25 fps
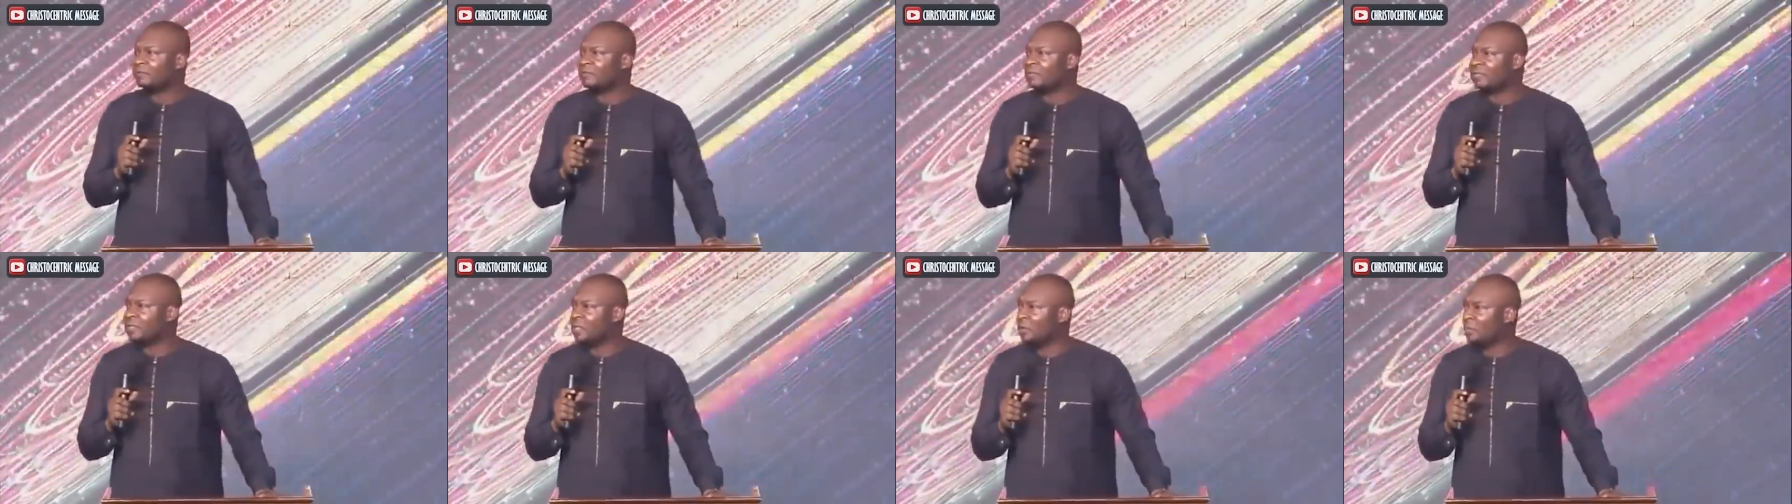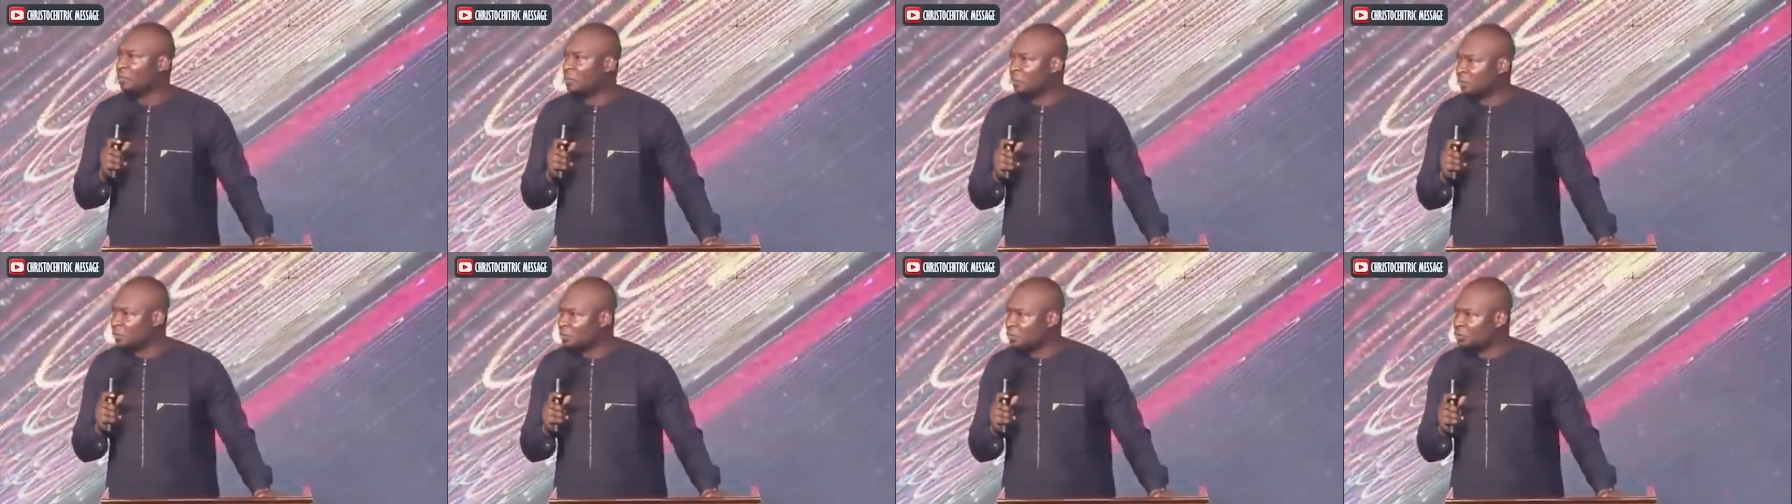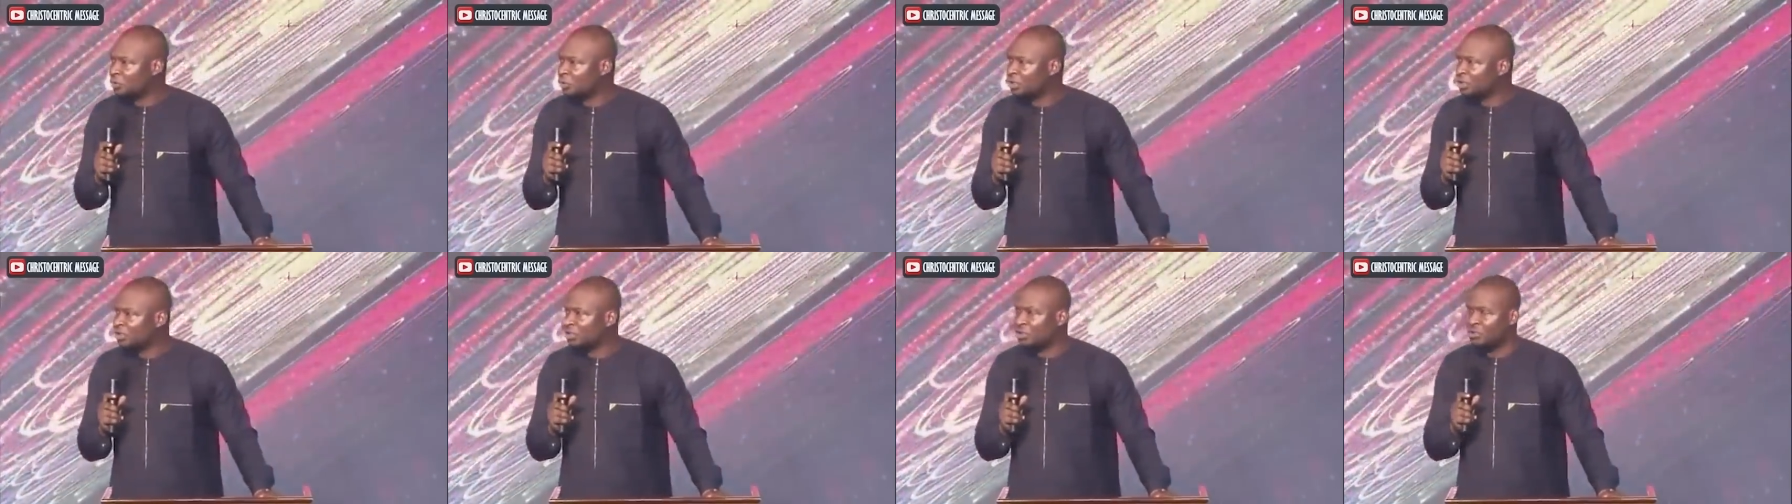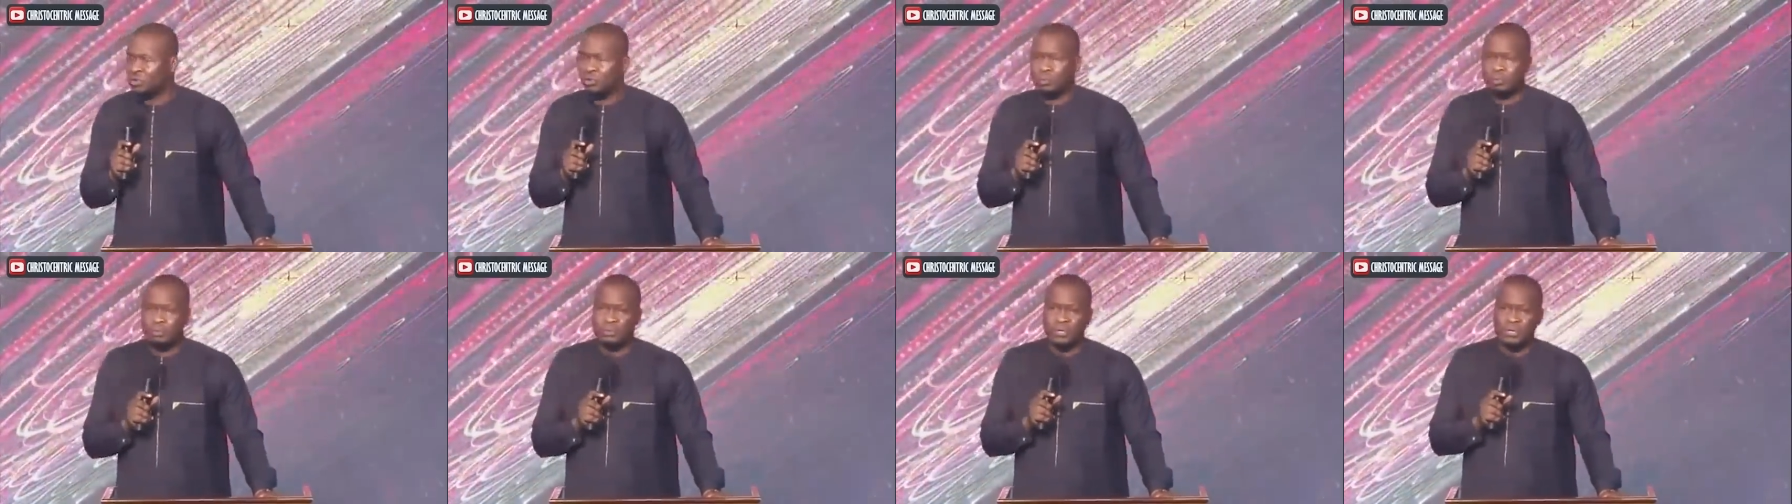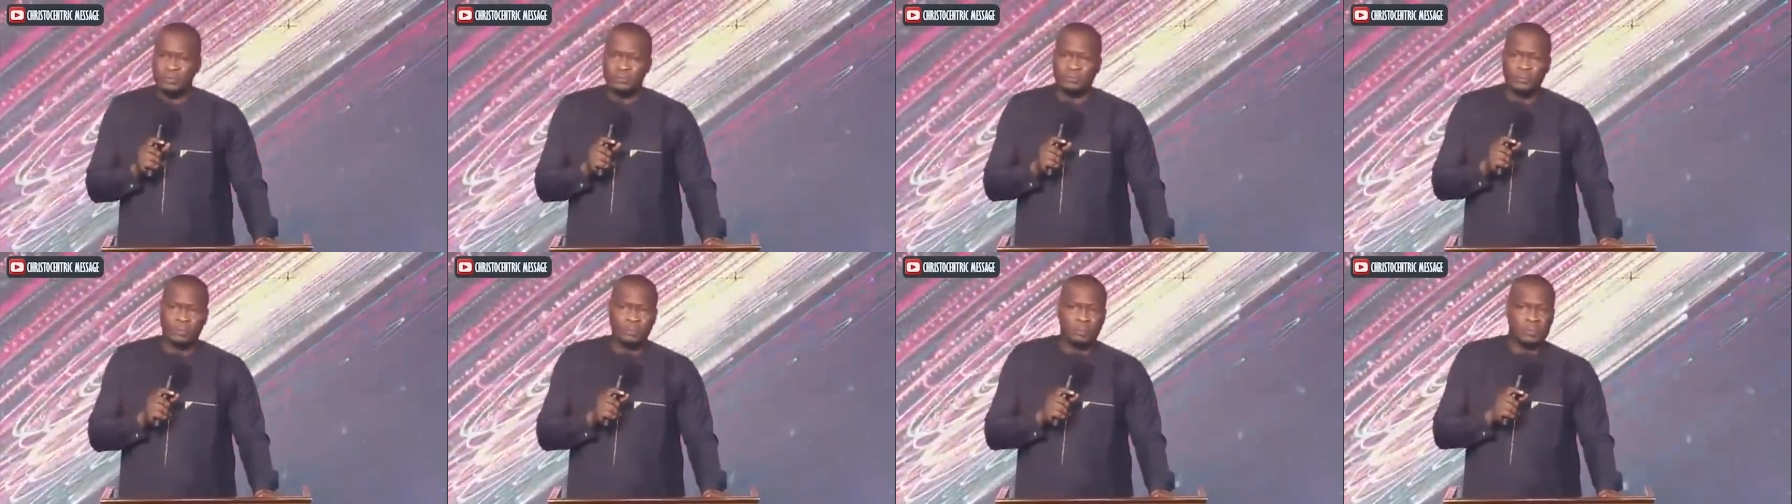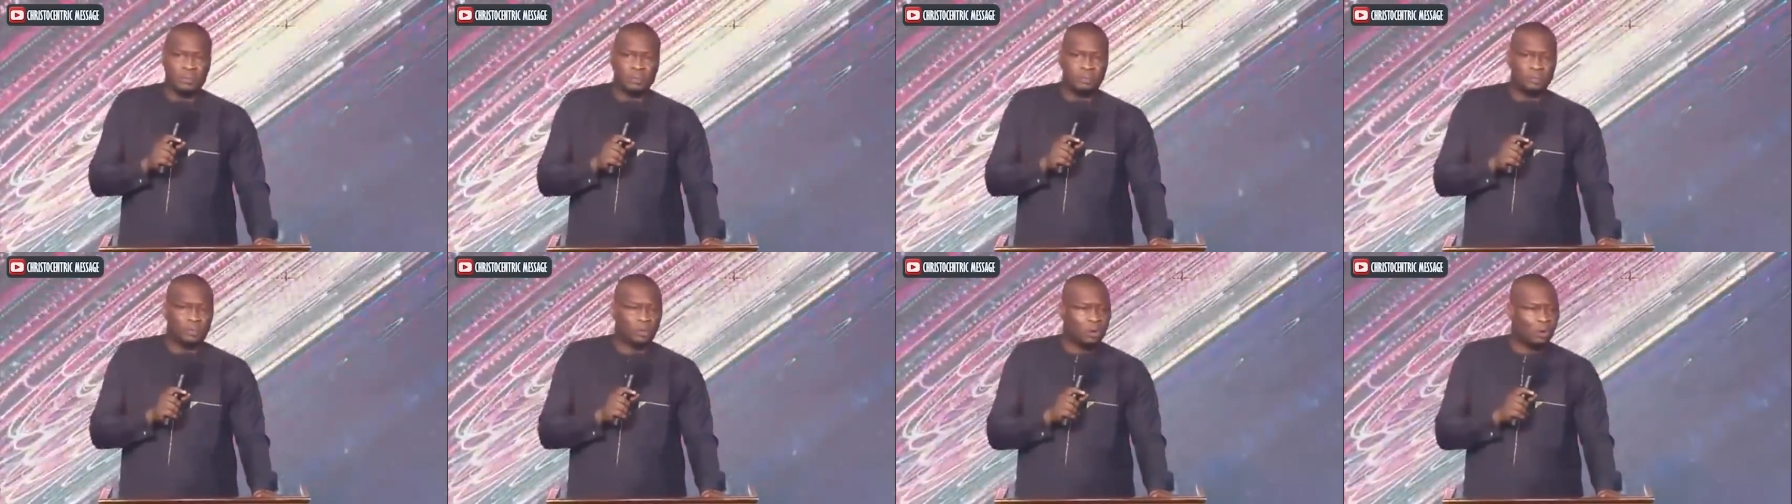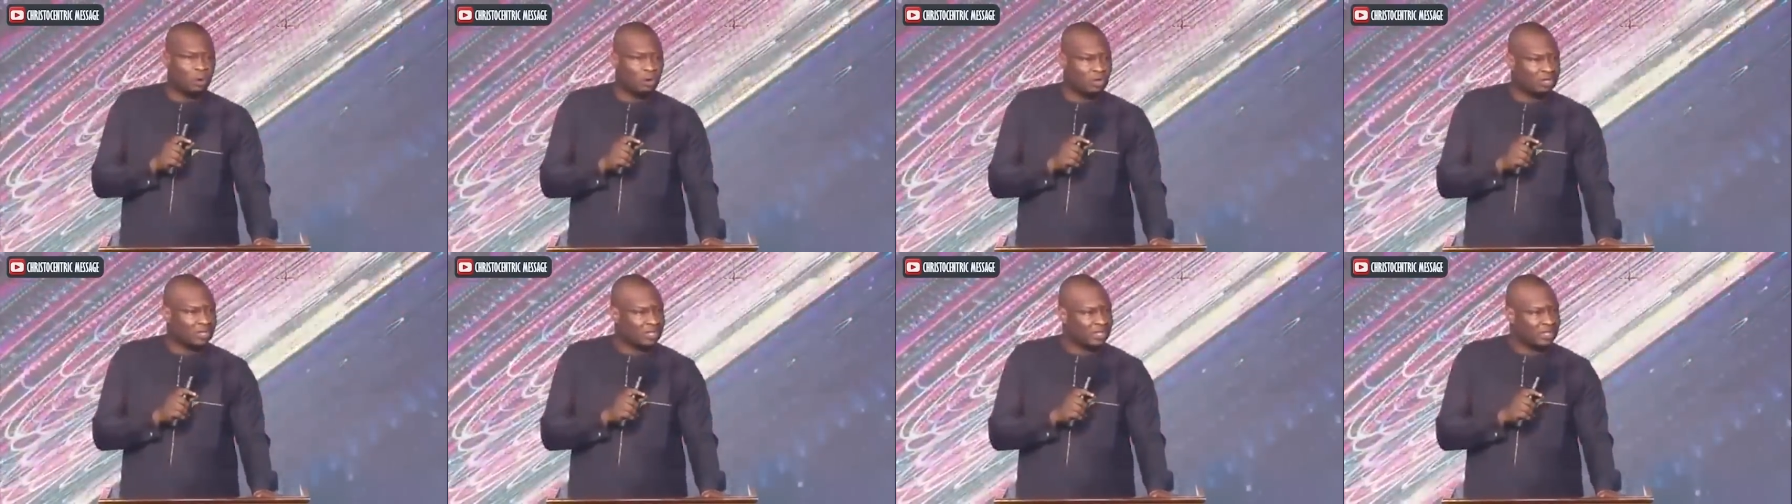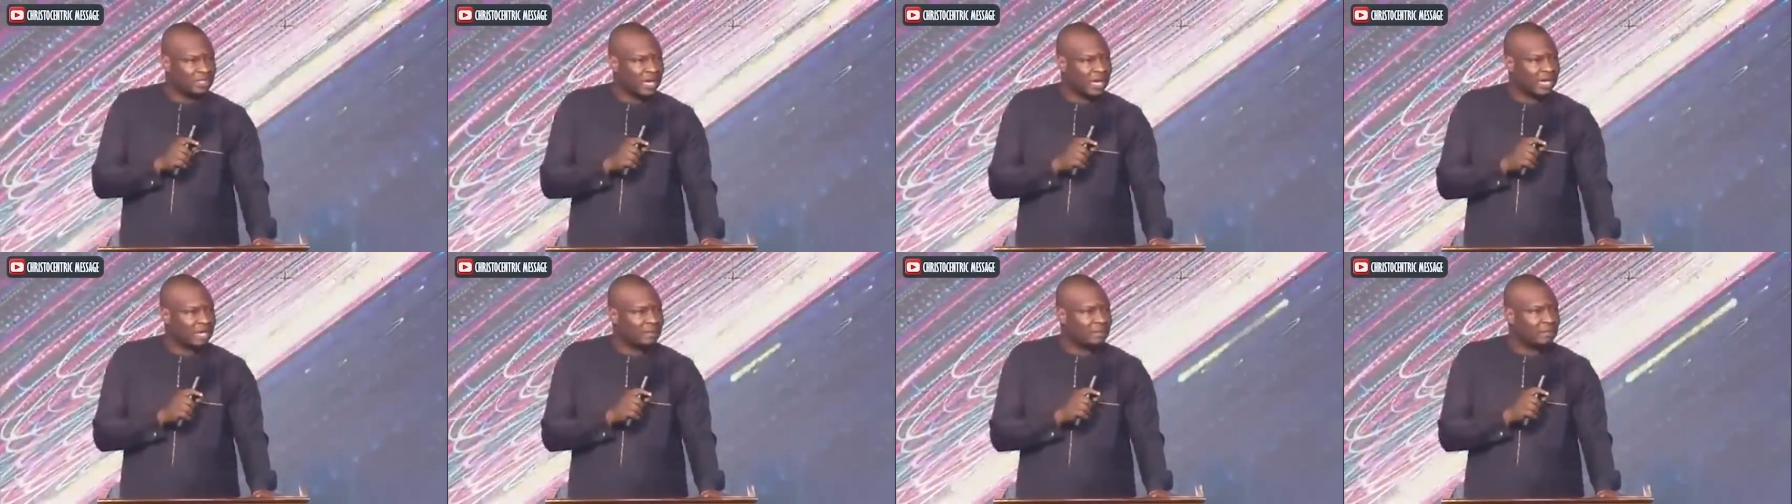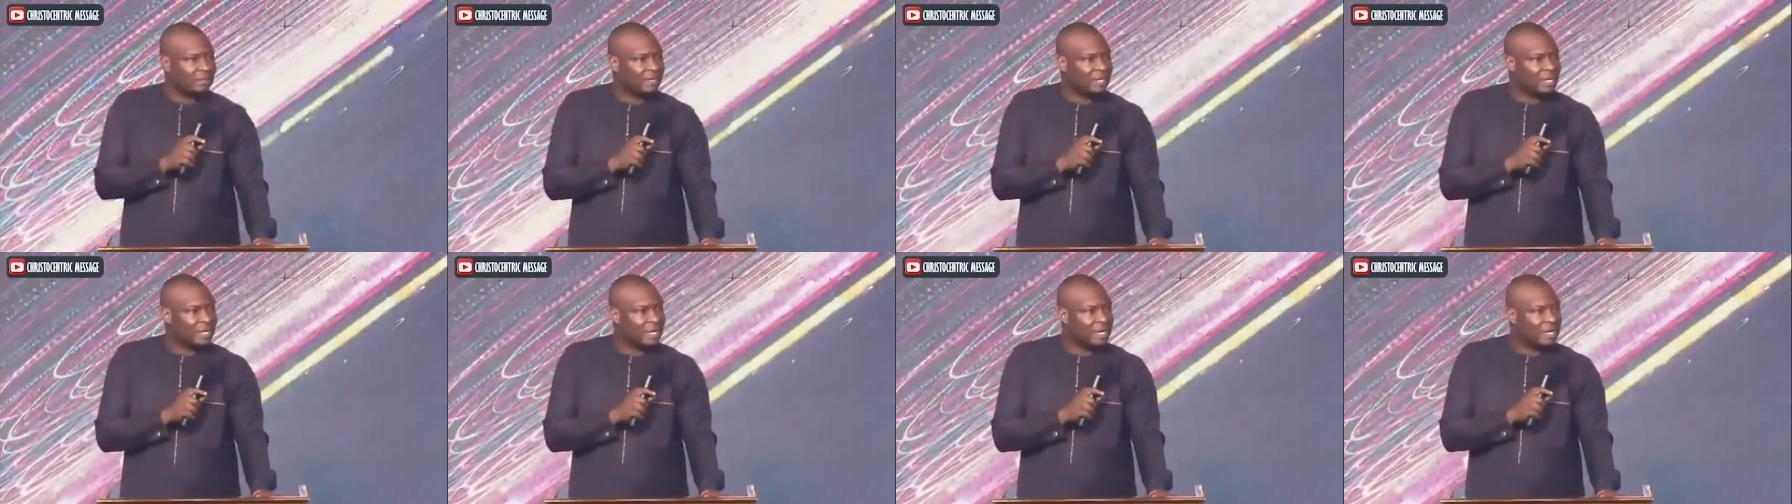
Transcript: the opportunity to pray for people all the time